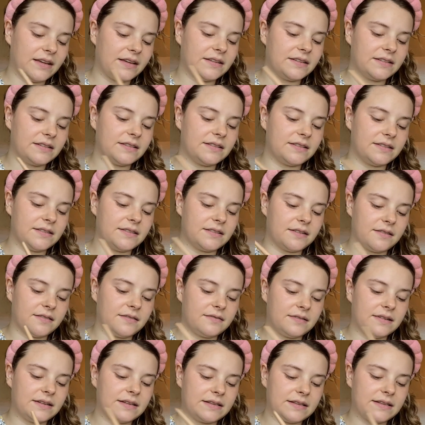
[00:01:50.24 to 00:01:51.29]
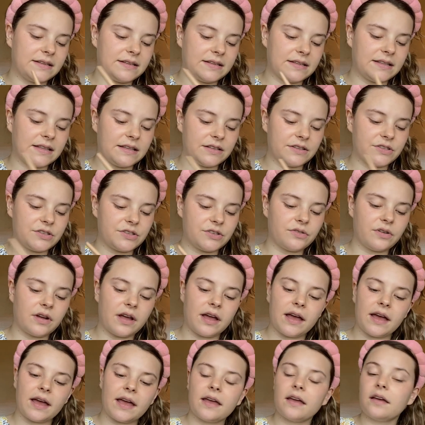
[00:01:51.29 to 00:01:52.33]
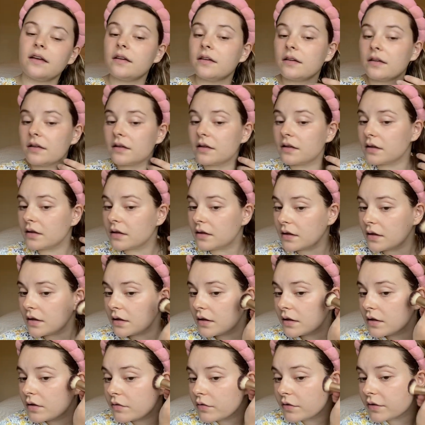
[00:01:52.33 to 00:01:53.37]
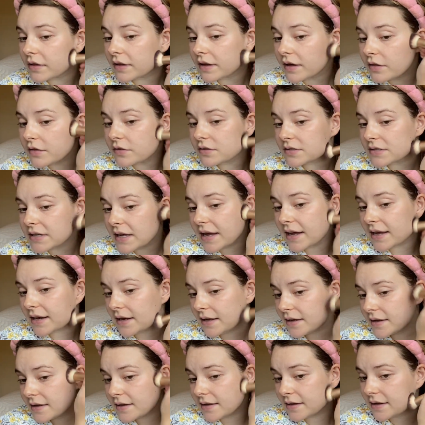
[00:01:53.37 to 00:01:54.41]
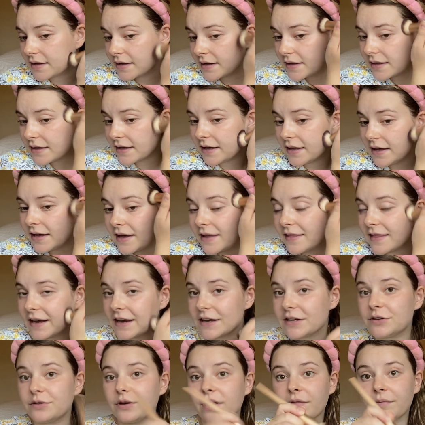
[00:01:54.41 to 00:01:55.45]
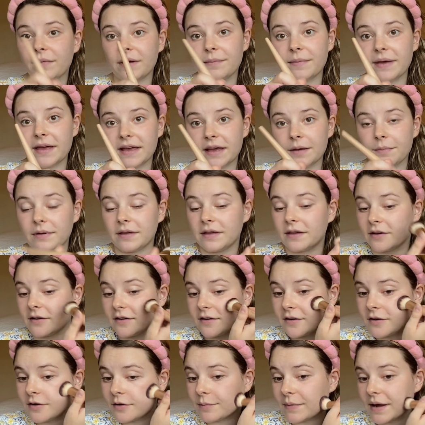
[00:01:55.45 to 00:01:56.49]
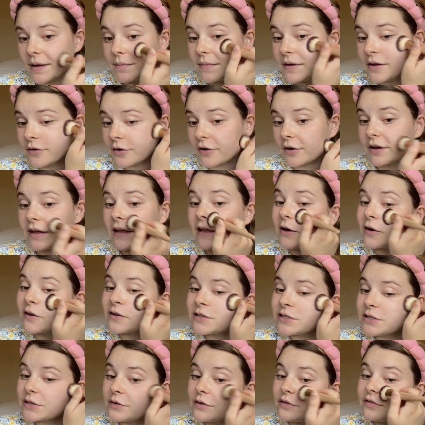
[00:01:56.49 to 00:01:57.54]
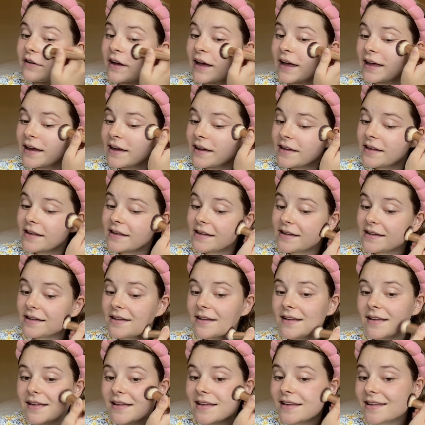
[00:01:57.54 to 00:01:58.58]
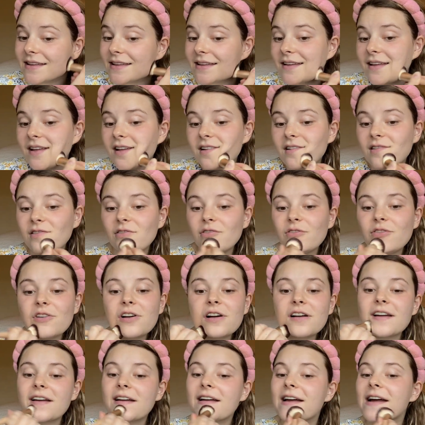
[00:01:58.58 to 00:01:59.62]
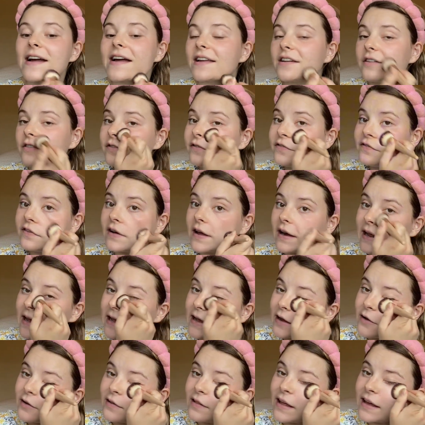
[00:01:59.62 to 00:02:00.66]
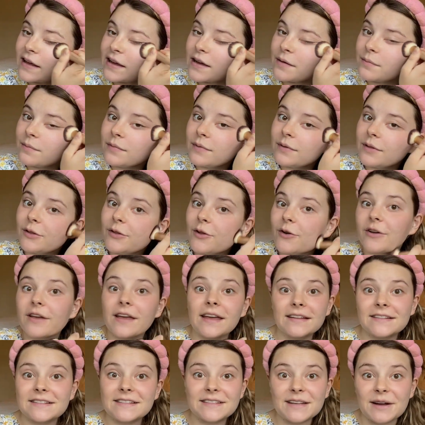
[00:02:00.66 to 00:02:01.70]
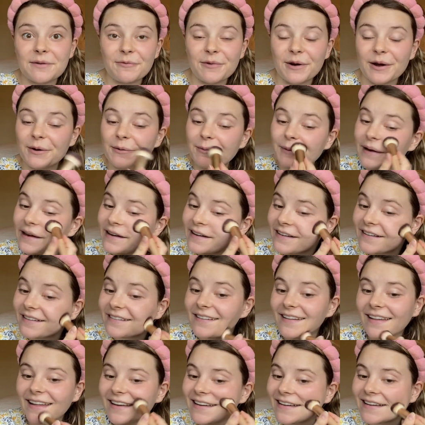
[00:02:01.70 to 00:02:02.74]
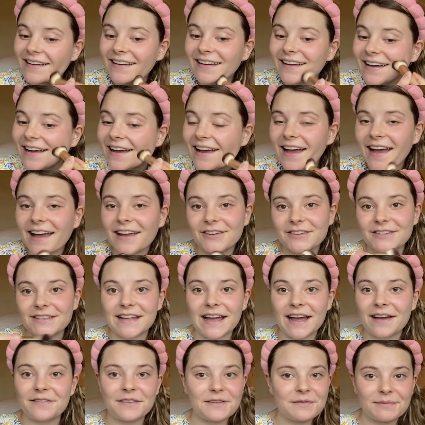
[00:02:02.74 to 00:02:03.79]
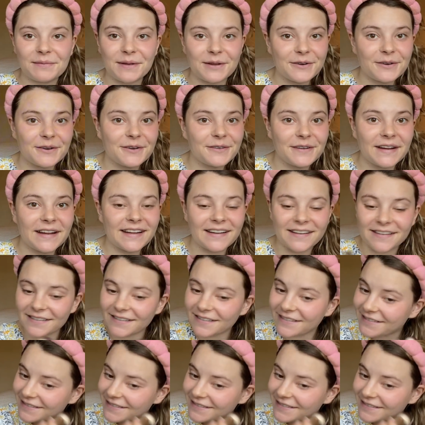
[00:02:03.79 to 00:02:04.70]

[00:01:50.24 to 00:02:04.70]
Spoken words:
So let's try the other side. And then I do have my makeup here, or my mirror here. So if I look kind of funny or like I'm looking somewhere weird, like I just have a mirror right here.